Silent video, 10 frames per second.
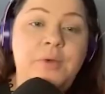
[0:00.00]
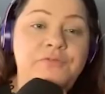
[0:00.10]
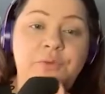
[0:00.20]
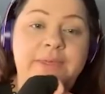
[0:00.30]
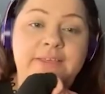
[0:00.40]
one
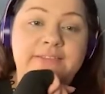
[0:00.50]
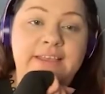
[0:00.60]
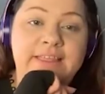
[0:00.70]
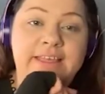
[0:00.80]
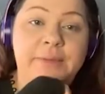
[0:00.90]
for weeks
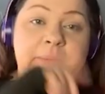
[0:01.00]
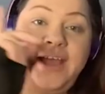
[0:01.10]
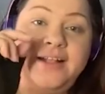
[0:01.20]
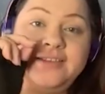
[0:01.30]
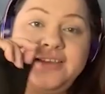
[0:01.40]
either. My
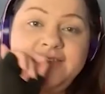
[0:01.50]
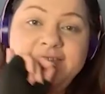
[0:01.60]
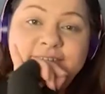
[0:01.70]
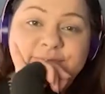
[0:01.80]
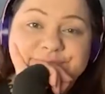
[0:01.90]
eldest.